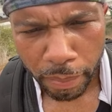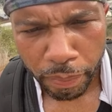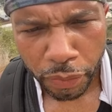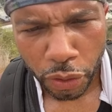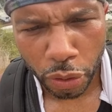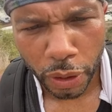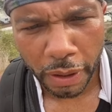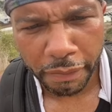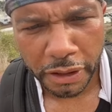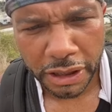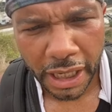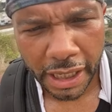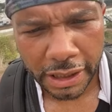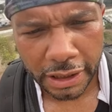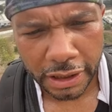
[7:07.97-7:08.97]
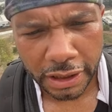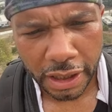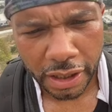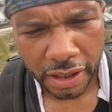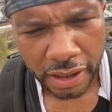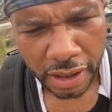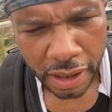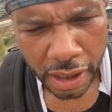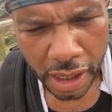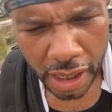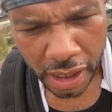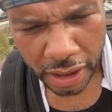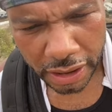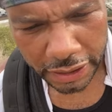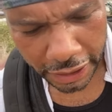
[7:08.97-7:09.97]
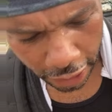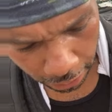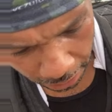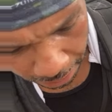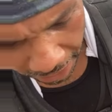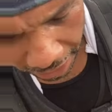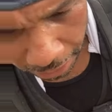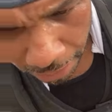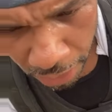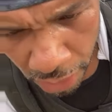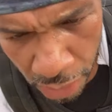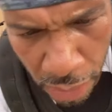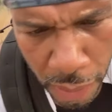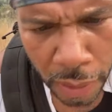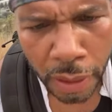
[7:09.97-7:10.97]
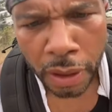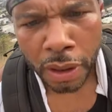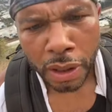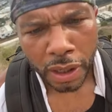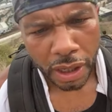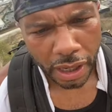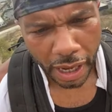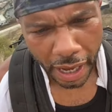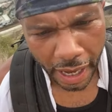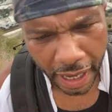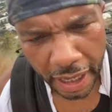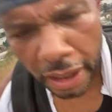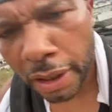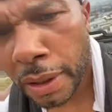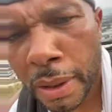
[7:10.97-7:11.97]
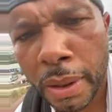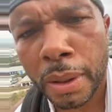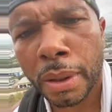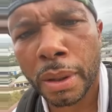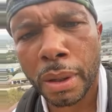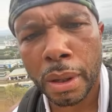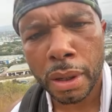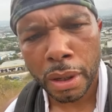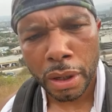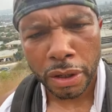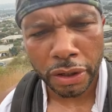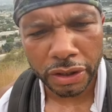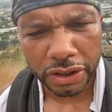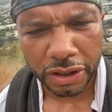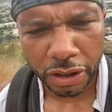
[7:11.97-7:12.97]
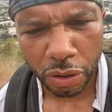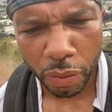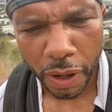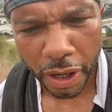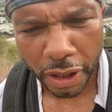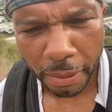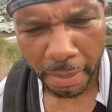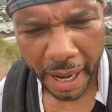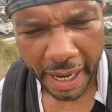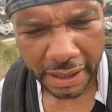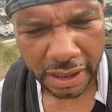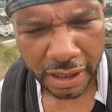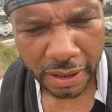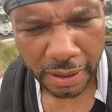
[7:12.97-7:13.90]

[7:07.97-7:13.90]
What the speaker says: You live in Texas, Jeremy Bingham, and you're still wearing a mask,